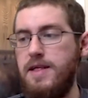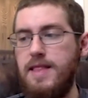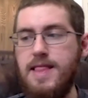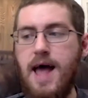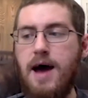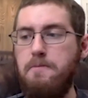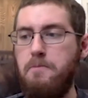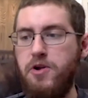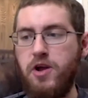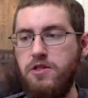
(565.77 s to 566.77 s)
Not
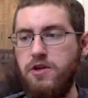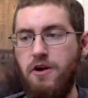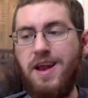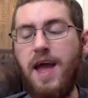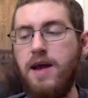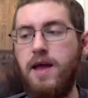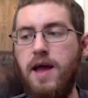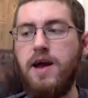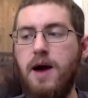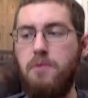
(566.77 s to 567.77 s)
particularly great. He had he
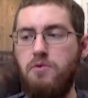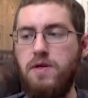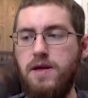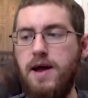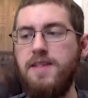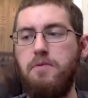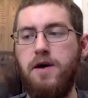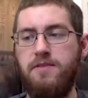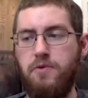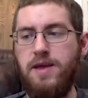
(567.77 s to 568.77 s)
had a couple really nice
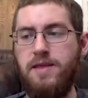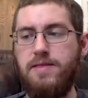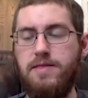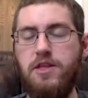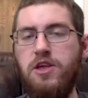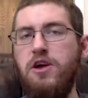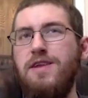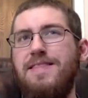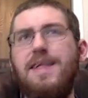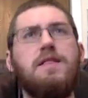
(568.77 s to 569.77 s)
plays when he you
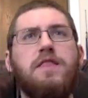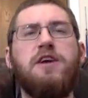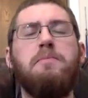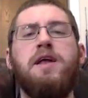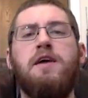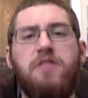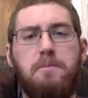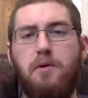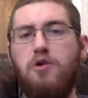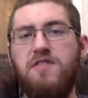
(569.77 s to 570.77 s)
can see a little bit of the
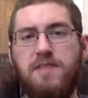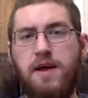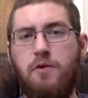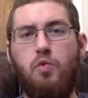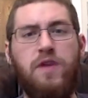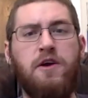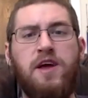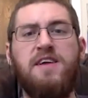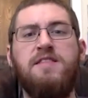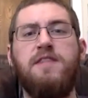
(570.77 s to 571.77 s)
burst like when there
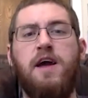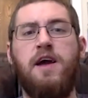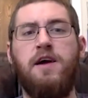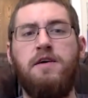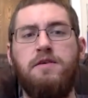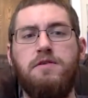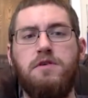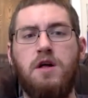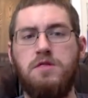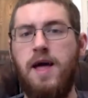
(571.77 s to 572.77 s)
is a
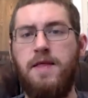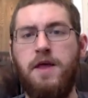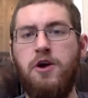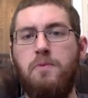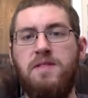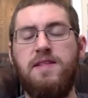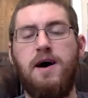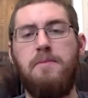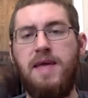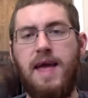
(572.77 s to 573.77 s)
a lane that opens
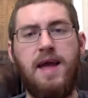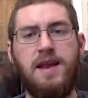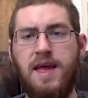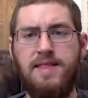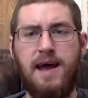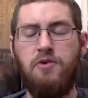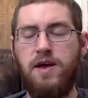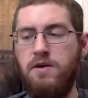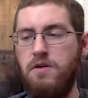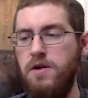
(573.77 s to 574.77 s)
up, he can get
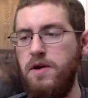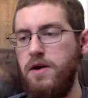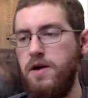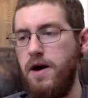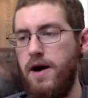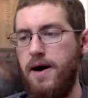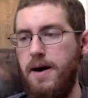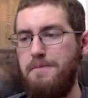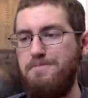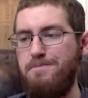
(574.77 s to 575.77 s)
downhill.
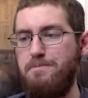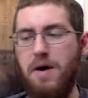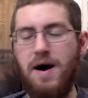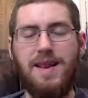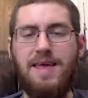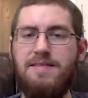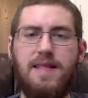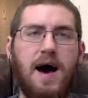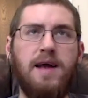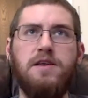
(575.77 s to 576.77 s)
Um, but he's
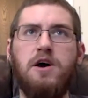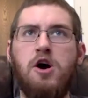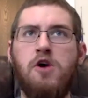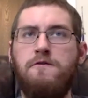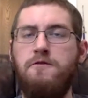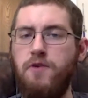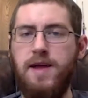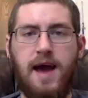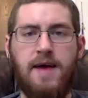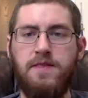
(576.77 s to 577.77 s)
not a
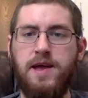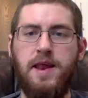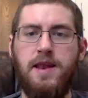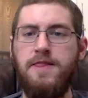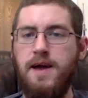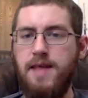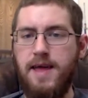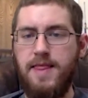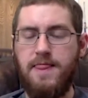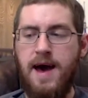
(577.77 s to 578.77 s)
freak athlete, anything
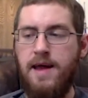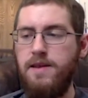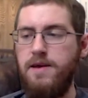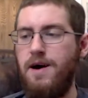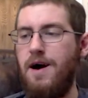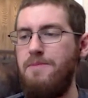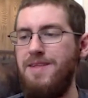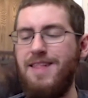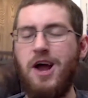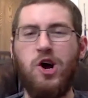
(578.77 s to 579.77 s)
like that. Uh,
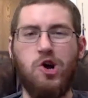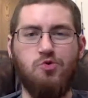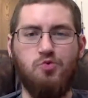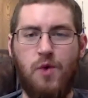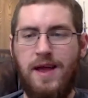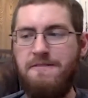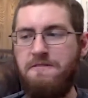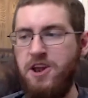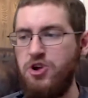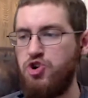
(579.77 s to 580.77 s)
he's not a great
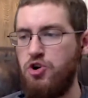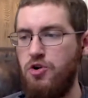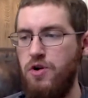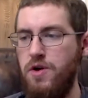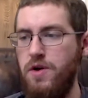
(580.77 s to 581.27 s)
finisher.